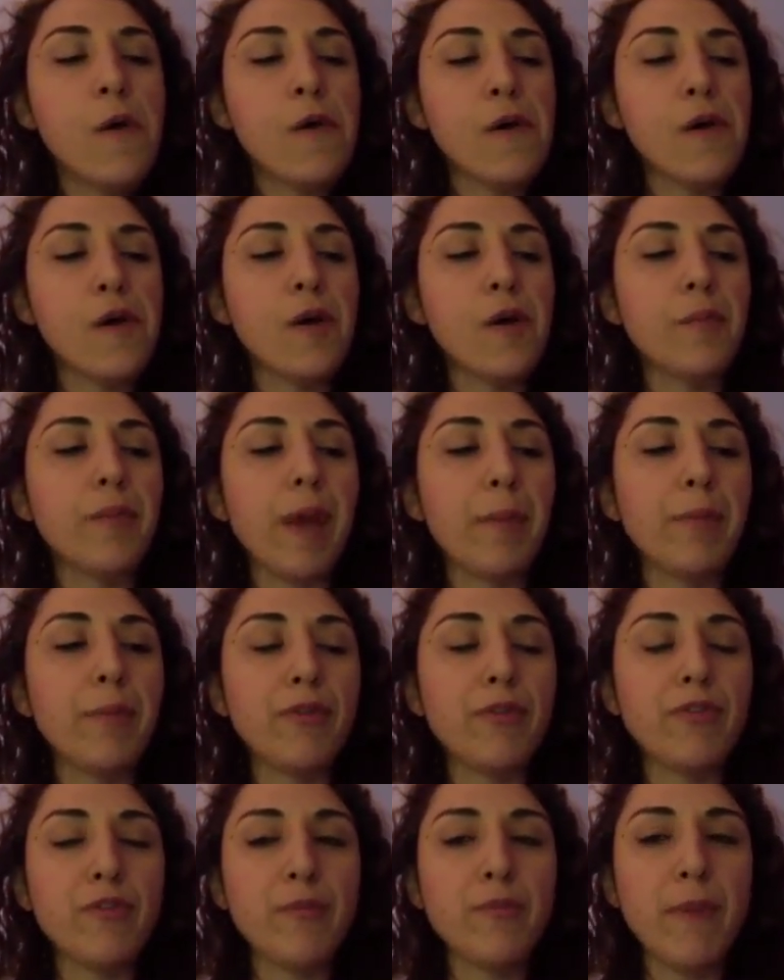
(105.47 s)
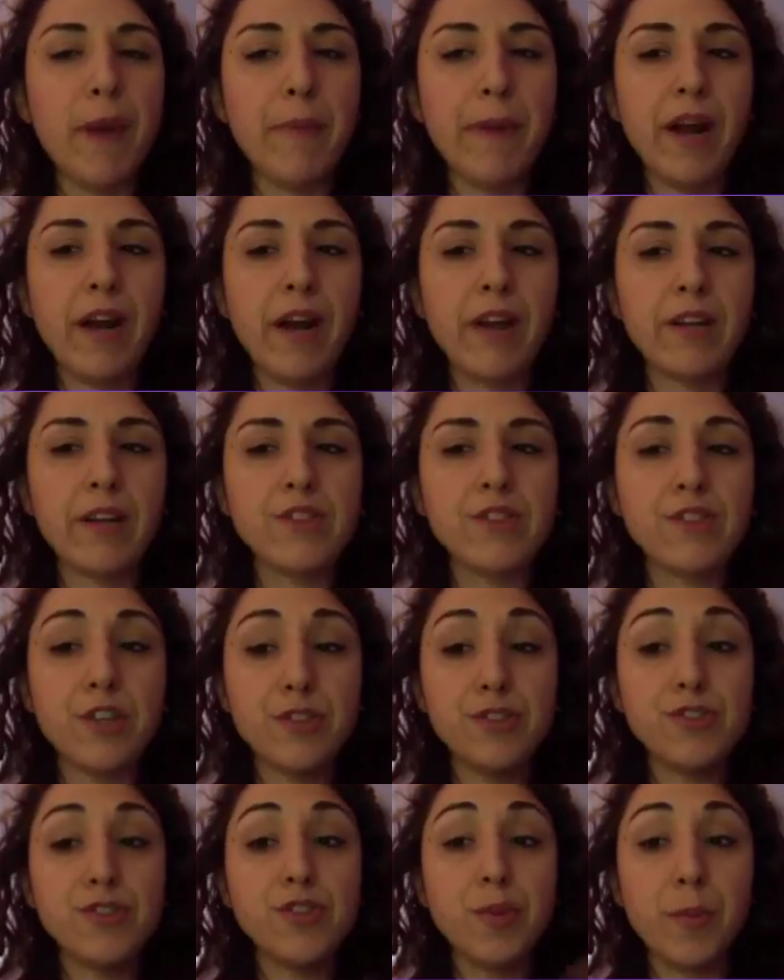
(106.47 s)
Like both of my parents are
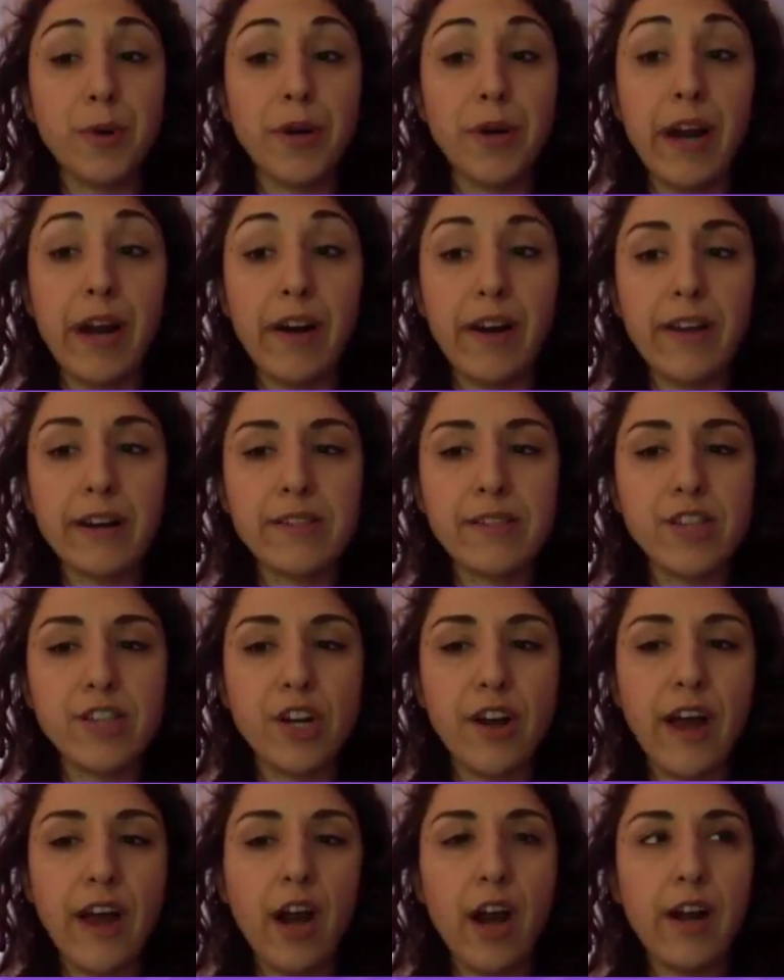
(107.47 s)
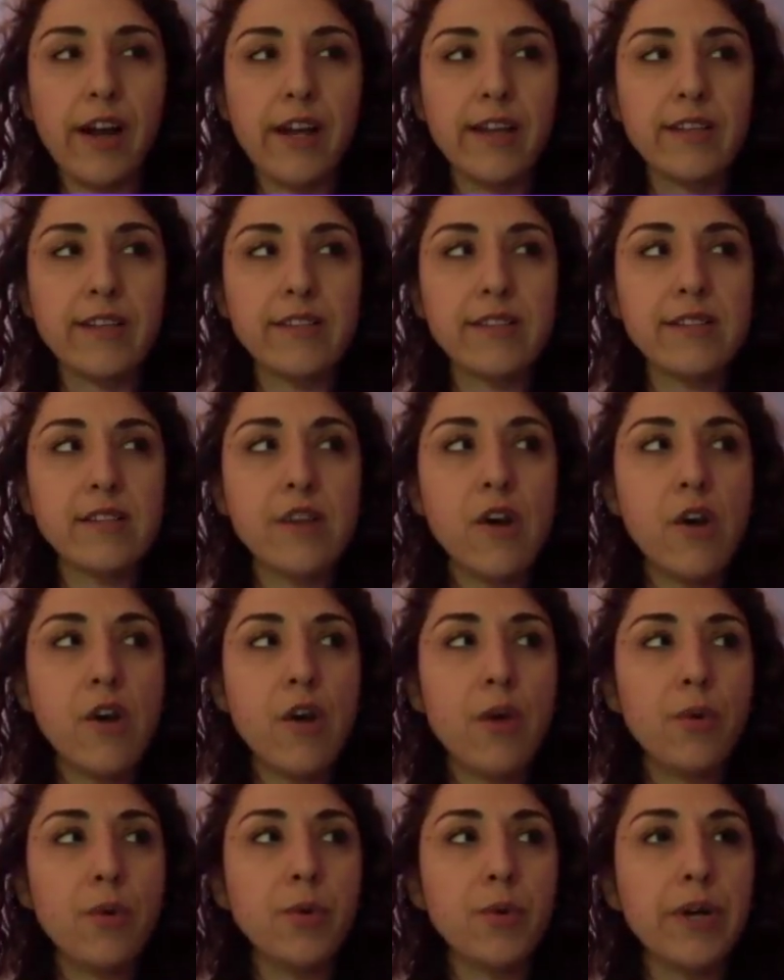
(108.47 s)
super Aries. They're Aries
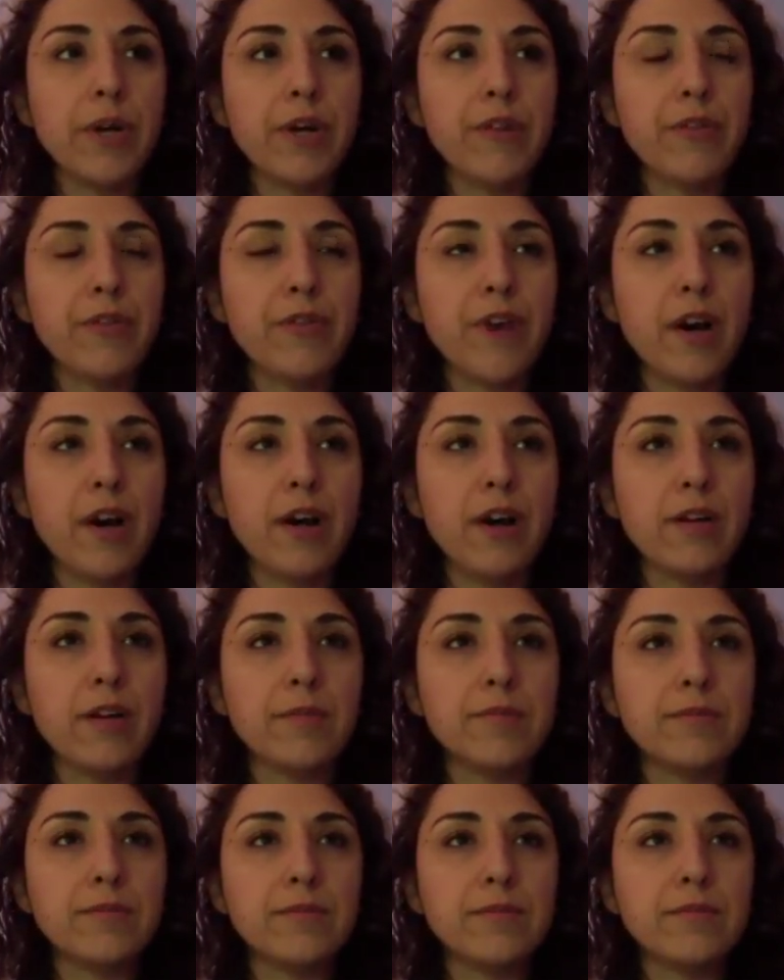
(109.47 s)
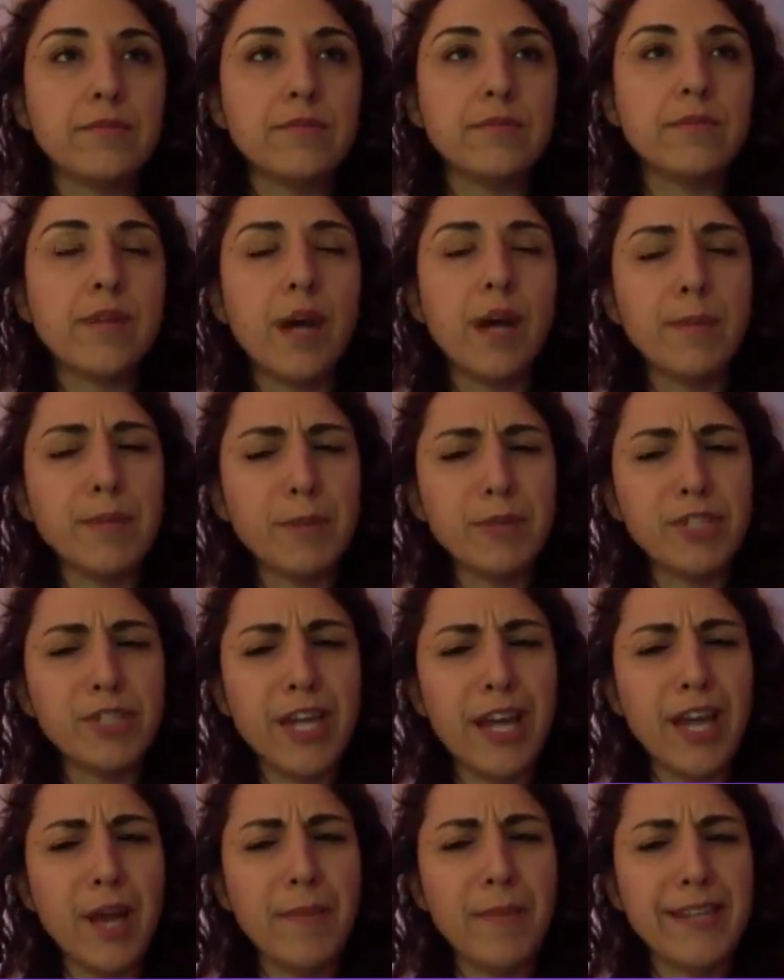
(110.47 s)
with, I'm double
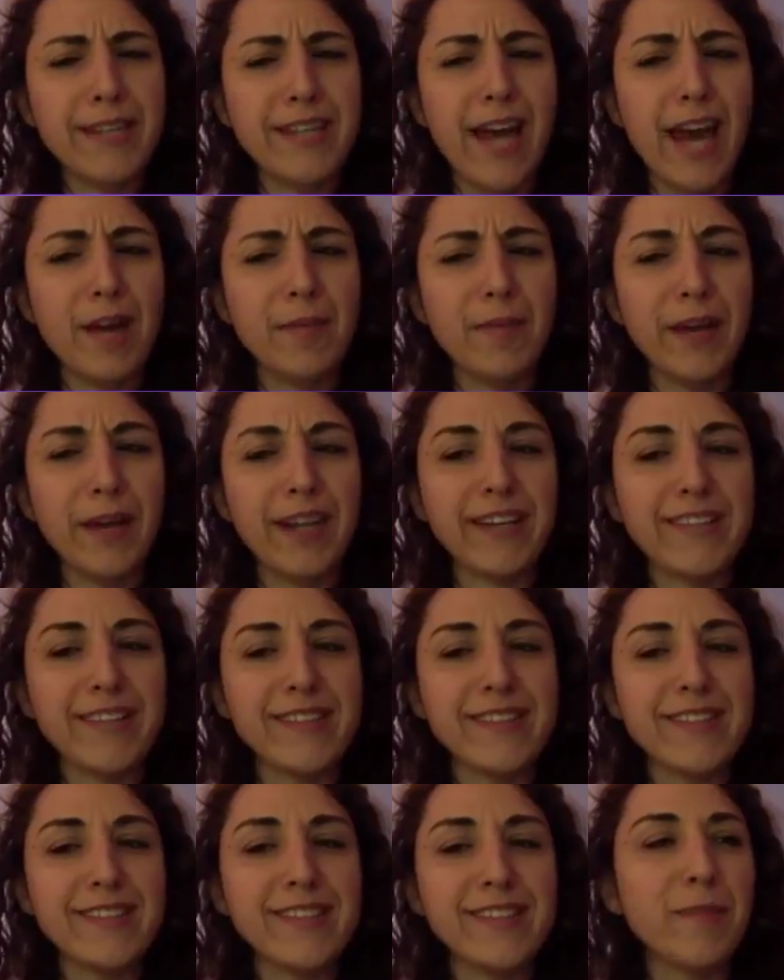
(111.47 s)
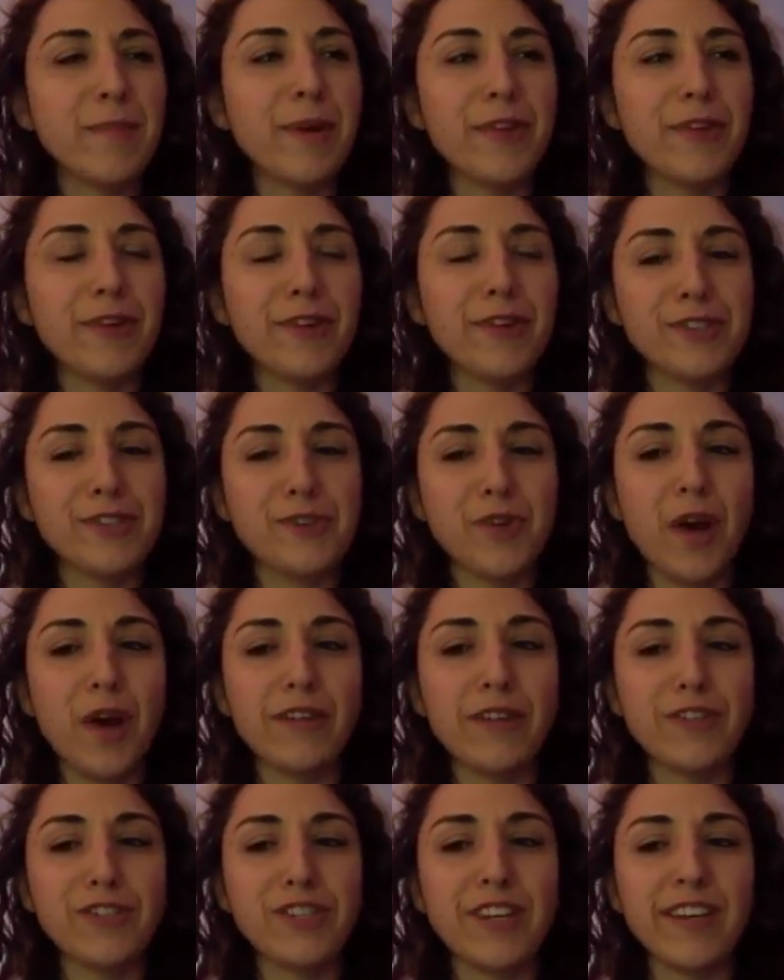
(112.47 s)
checking on my dad because some other
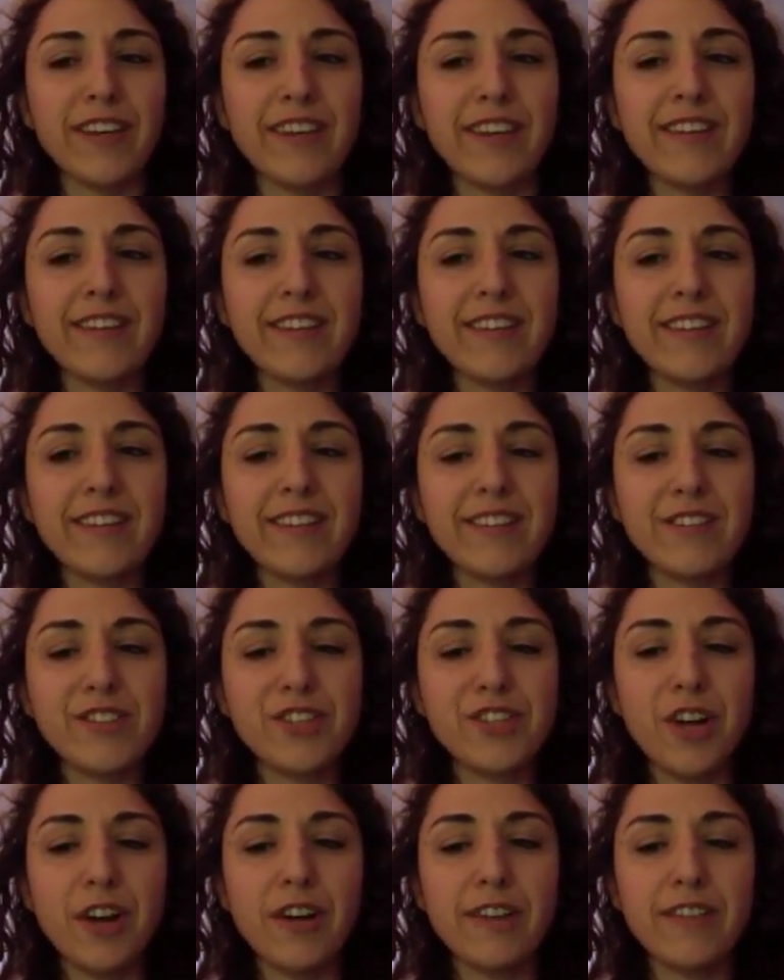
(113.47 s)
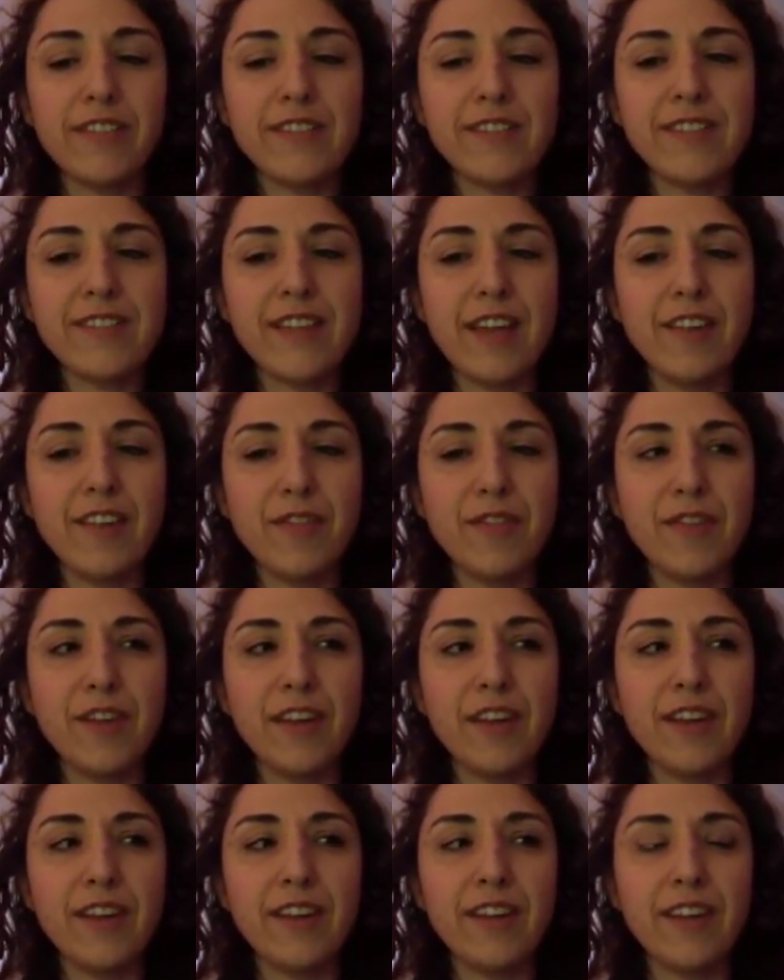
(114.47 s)
astrology chart said
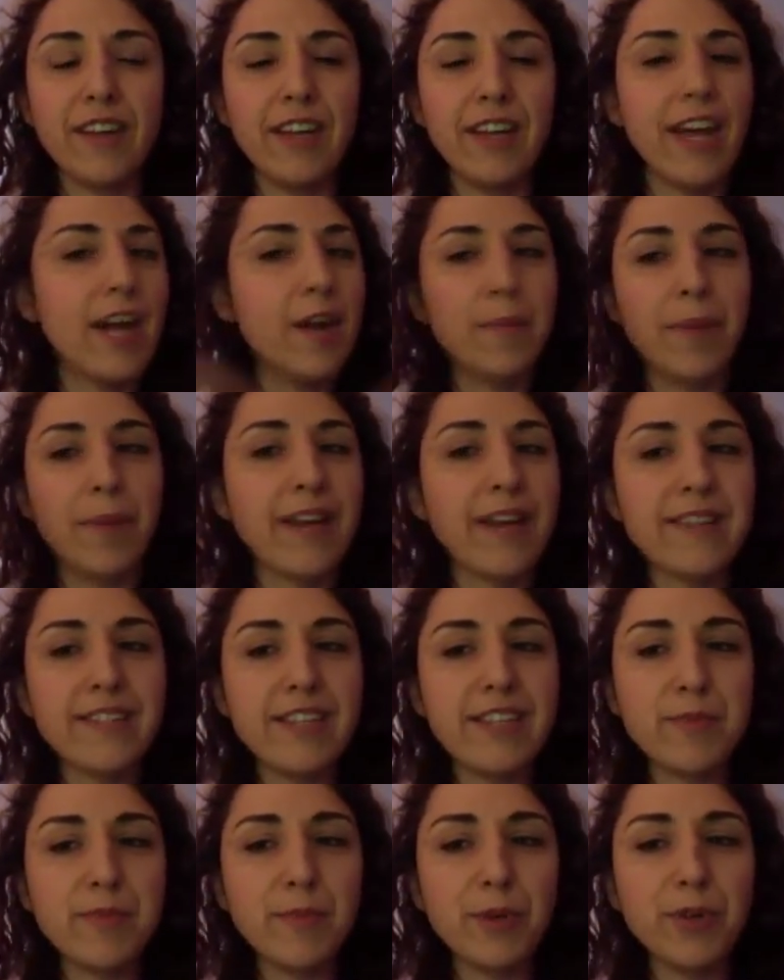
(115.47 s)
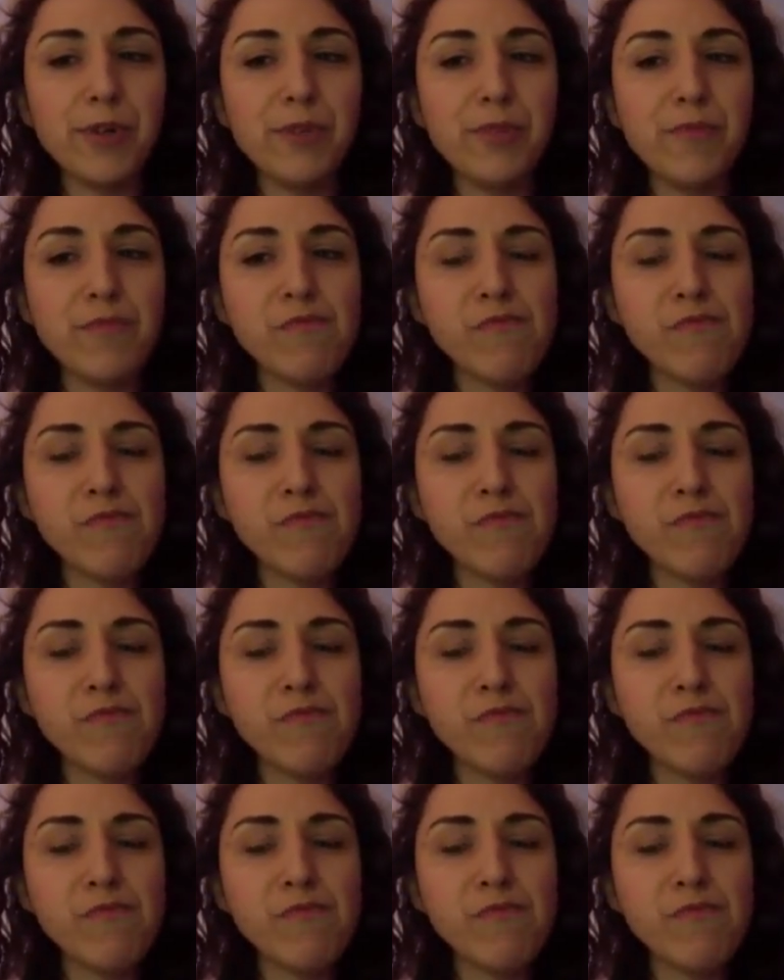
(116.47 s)
that he had a Pisces moon.